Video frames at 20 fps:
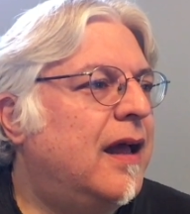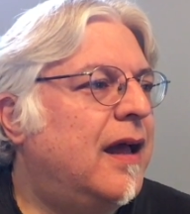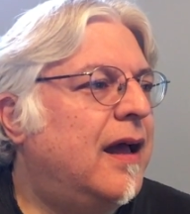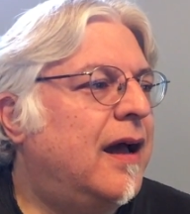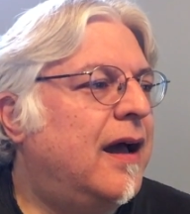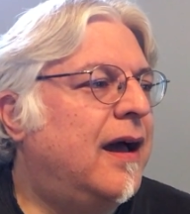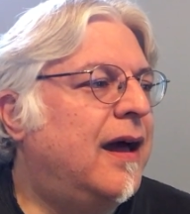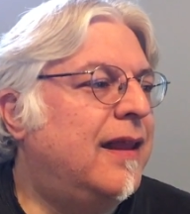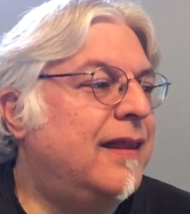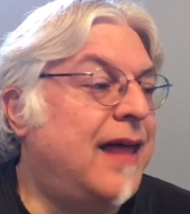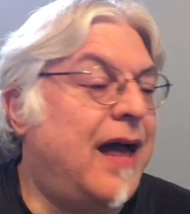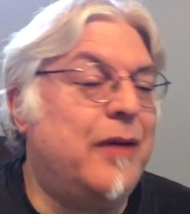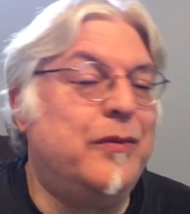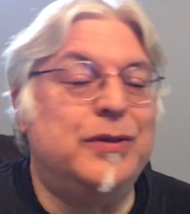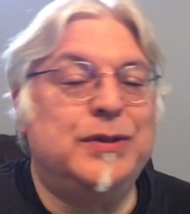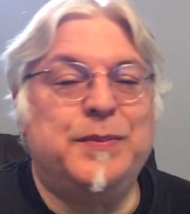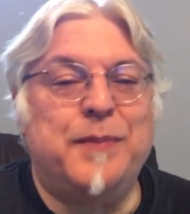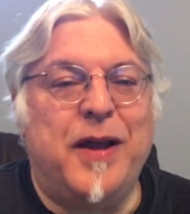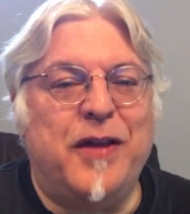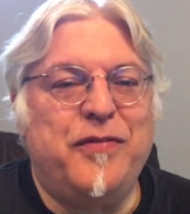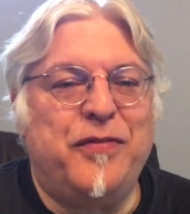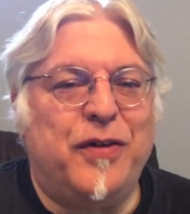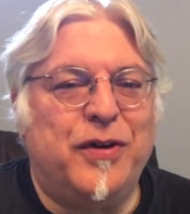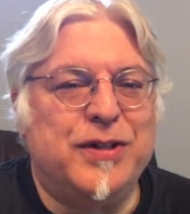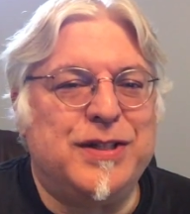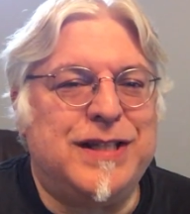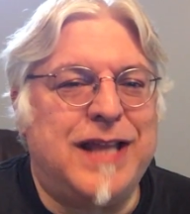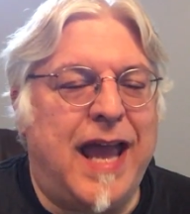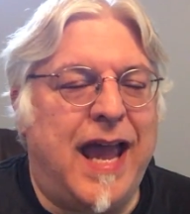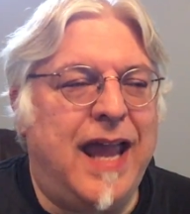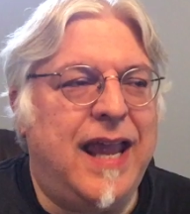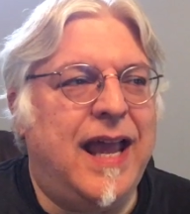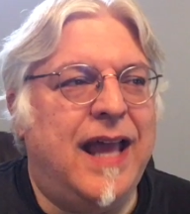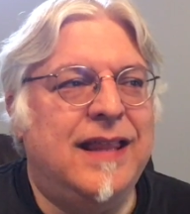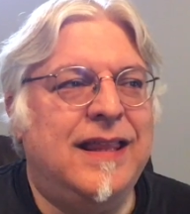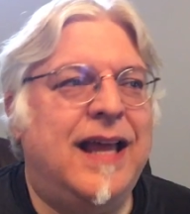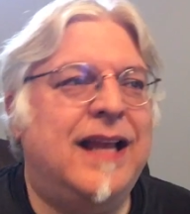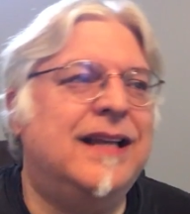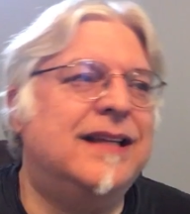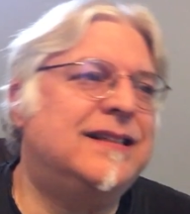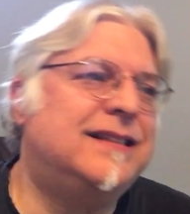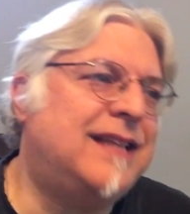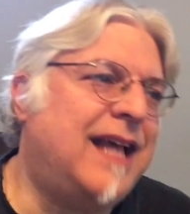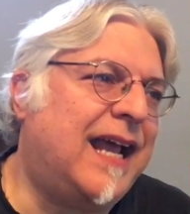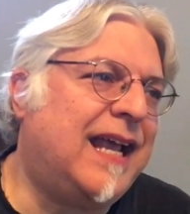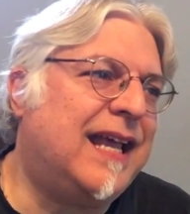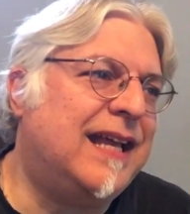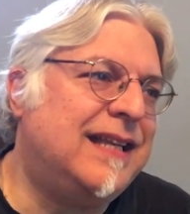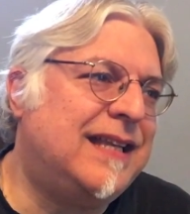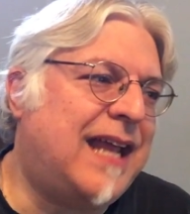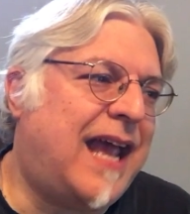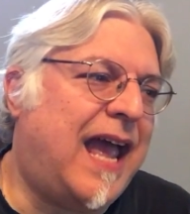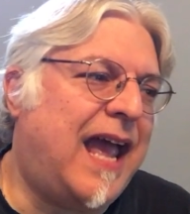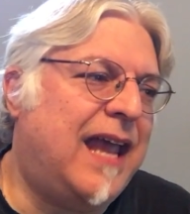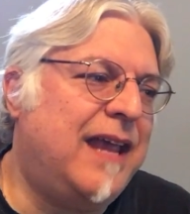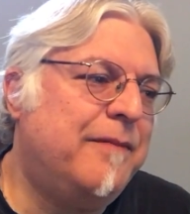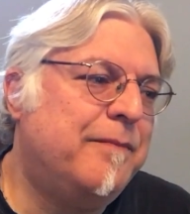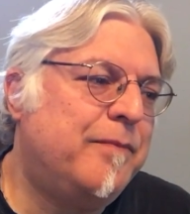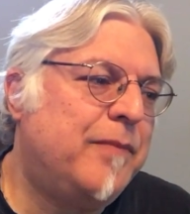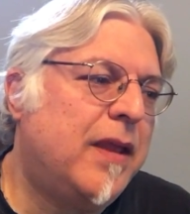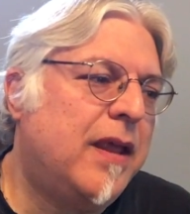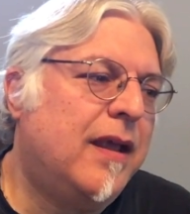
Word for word: uh, that was my first day and then the second day